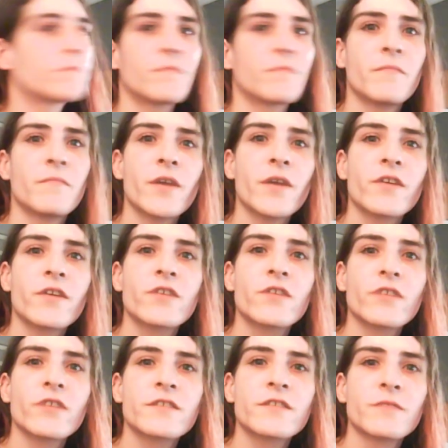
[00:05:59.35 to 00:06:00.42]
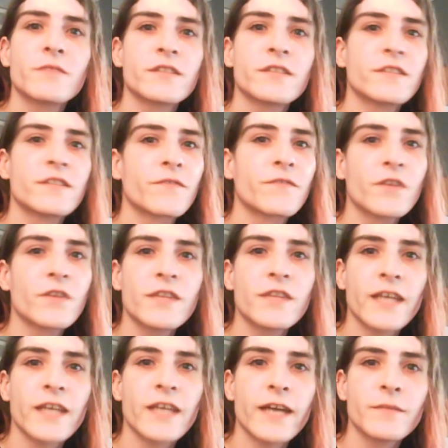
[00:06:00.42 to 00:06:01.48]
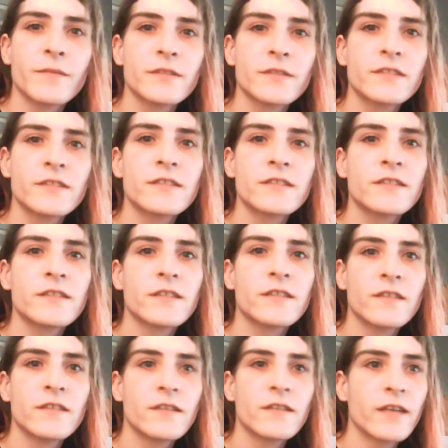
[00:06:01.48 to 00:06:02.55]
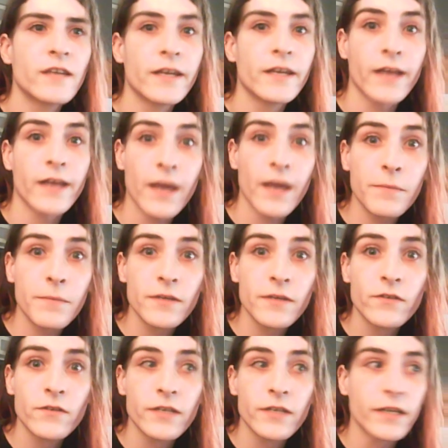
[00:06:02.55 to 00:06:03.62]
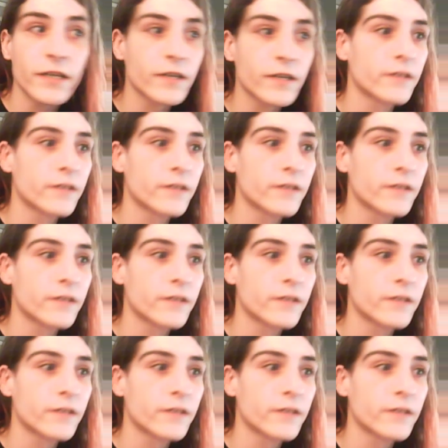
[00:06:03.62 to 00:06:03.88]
Merry Christmas, you filthy animals, and a Happy New Year.